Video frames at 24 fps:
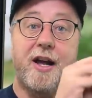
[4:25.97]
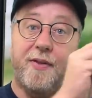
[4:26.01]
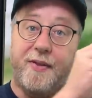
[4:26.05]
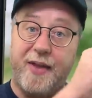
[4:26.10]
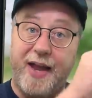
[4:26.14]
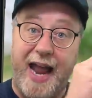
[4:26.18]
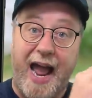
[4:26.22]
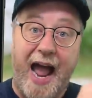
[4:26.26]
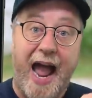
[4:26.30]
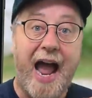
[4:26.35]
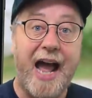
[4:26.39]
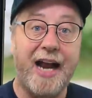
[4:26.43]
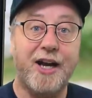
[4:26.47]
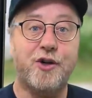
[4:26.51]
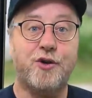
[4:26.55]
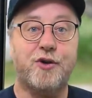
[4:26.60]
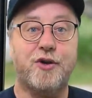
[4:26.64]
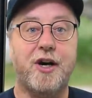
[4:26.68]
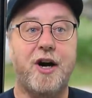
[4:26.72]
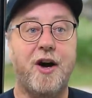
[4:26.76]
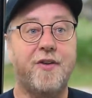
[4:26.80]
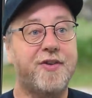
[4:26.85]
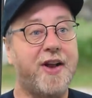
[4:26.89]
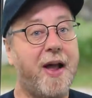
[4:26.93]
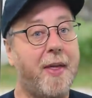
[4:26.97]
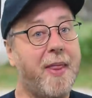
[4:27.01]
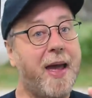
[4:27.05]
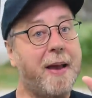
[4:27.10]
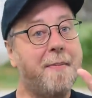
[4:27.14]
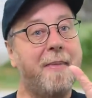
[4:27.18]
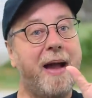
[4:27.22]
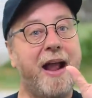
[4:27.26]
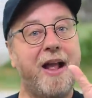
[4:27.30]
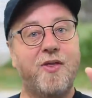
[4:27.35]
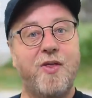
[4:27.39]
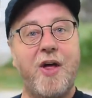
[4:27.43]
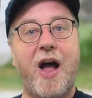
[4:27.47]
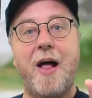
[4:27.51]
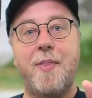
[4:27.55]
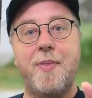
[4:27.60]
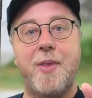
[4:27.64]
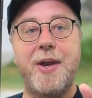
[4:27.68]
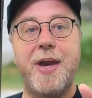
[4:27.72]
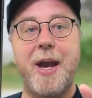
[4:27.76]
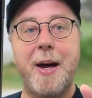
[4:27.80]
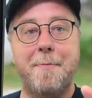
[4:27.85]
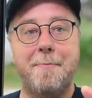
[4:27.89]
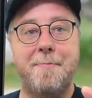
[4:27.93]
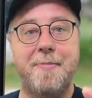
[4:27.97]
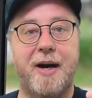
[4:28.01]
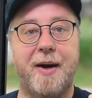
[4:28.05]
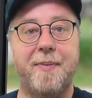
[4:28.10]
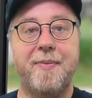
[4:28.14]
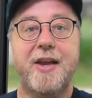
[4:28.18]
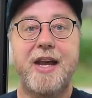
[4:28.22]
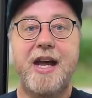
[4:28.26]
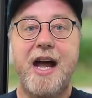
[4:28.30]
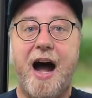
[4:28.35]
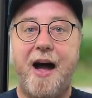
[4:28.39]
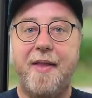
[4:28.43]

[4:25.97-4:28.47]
They handcraft it and they make that the number.